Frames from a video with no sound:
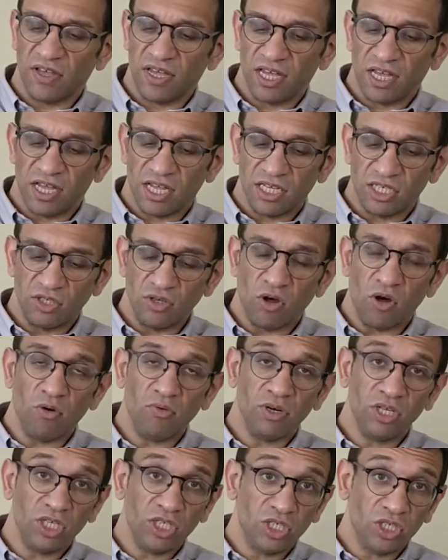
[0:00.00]
is not
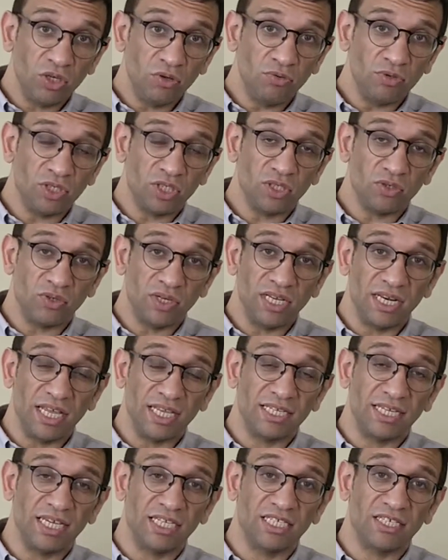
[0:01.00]
only used to relay
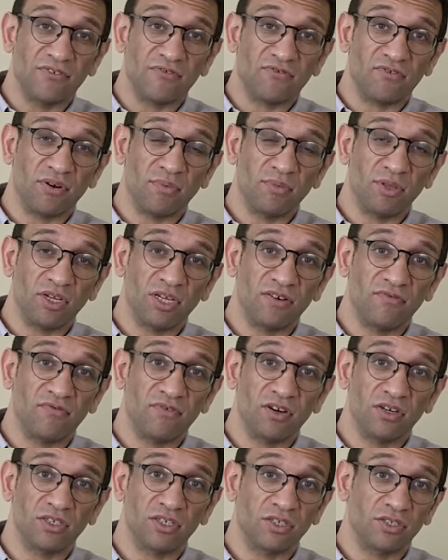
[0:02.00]
data from the
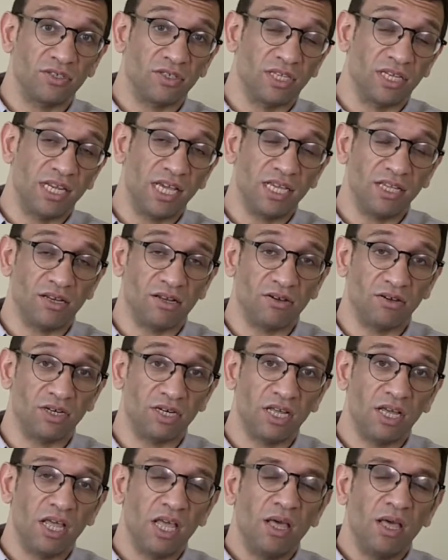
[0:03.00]
converter to the data logger,